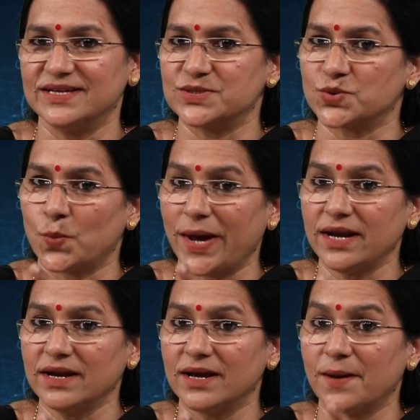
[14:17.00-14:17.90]
So,
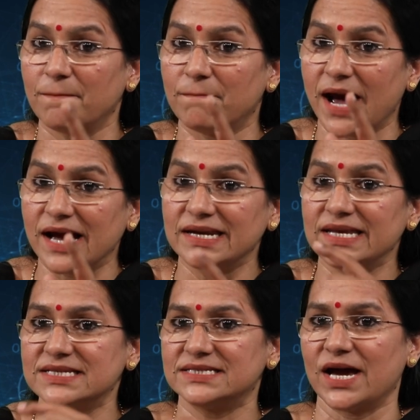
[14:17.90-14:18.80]
when
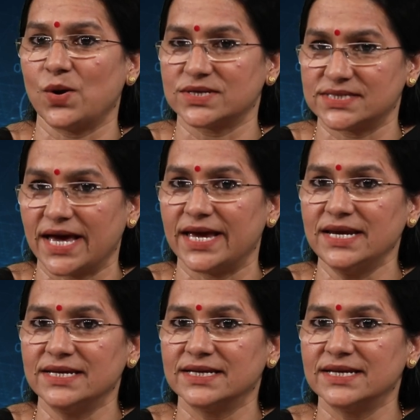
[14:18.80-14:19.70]
manganese
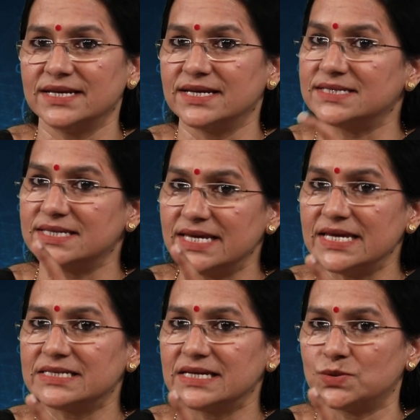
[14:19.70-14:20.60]
dioxide is
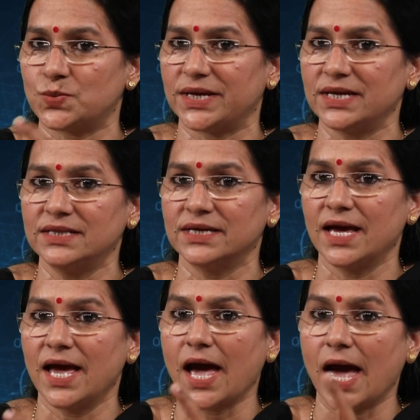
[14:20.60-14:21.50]
heated with
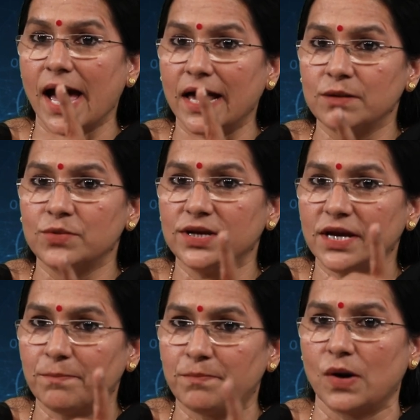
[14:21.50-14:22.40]

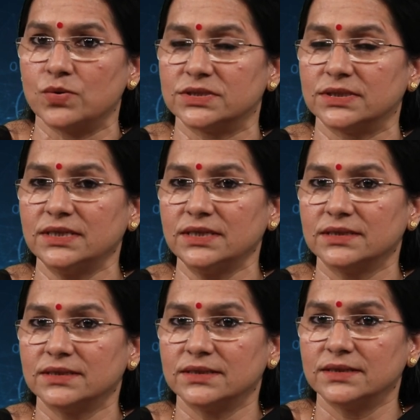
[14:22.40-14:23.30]
aluminium powder,
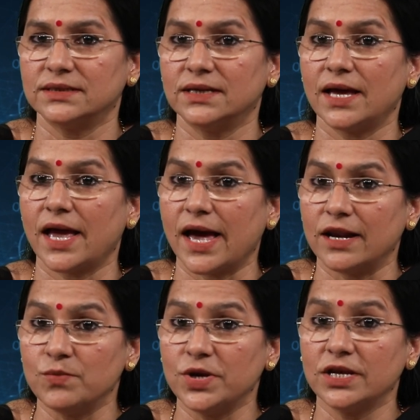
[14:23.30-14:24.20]

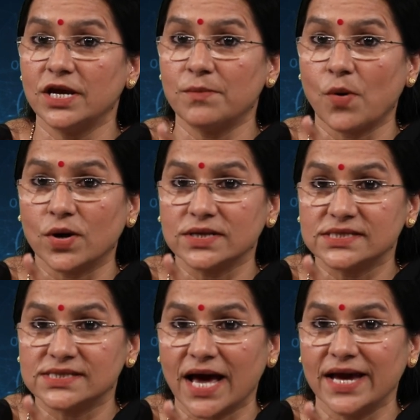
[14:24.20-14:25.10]
aluminium
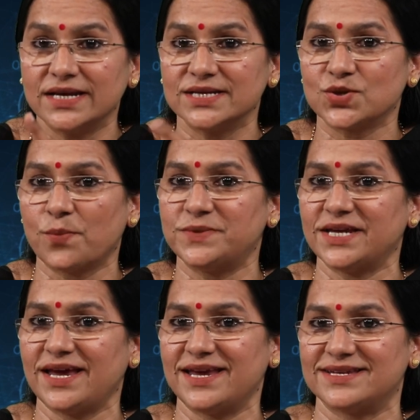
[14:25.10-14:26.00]
oxide is
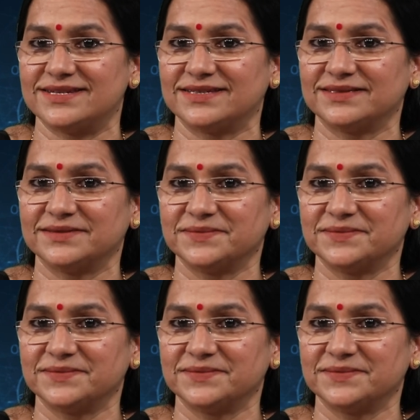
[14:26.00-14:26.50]
obtained.